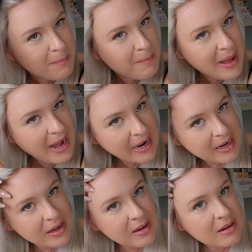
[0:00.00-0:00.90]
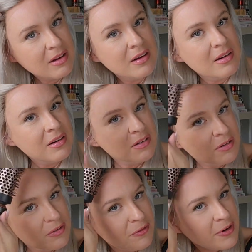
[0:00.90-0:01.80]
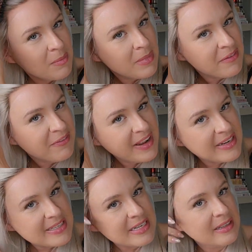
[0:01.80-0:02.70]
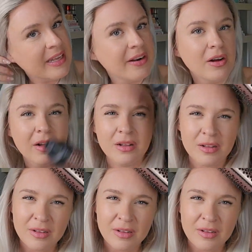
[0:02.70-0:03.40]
back from my face a little.